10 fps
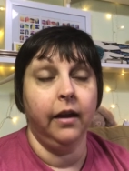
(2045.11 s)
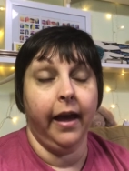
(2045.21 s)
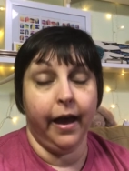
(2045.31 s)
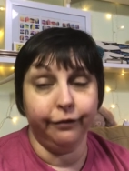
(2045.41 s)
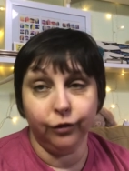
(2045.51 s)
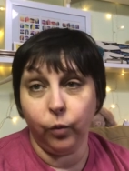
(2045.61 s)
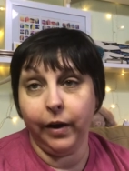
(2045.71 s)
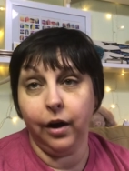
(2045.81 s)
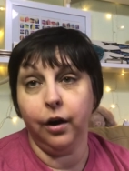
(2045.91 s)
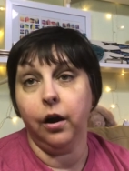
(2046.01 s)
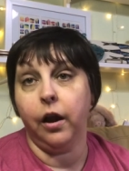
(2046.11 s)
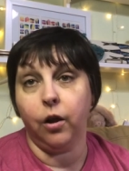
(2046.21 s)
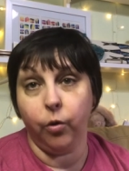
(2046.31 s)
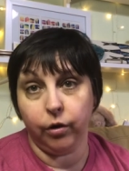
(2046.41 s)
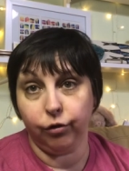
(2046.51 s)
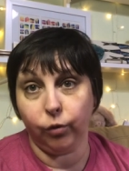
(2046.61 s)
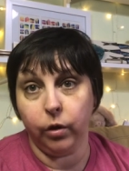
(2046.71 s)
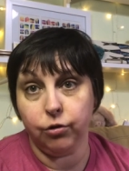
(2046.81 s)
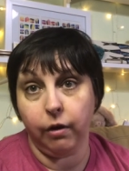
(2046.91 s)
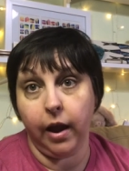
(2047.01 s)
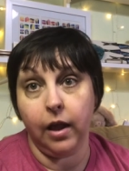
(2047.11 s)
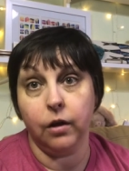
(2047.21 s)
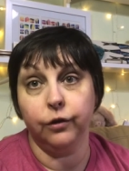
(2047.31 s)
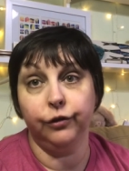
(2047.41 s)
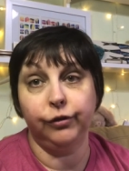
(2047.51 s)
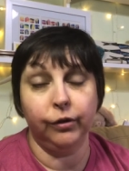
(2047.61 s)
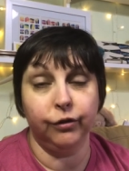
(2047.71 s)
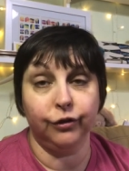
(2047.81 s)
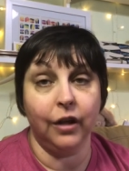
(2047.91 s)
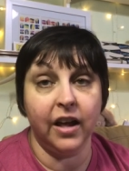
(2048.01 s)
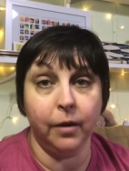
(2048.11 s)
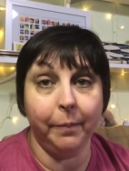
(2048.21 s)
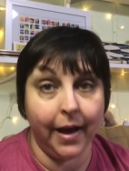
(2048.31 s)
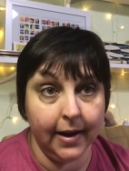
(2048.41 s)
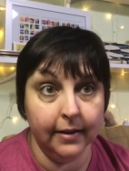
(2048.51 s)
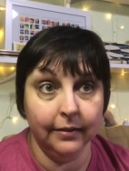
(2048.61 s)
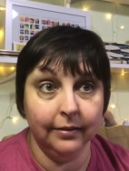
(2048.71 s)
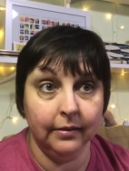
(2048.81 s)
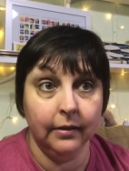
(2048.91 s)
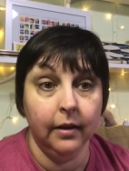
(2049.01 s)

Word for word: half square and quarter square triangles, so there's a lot of bias.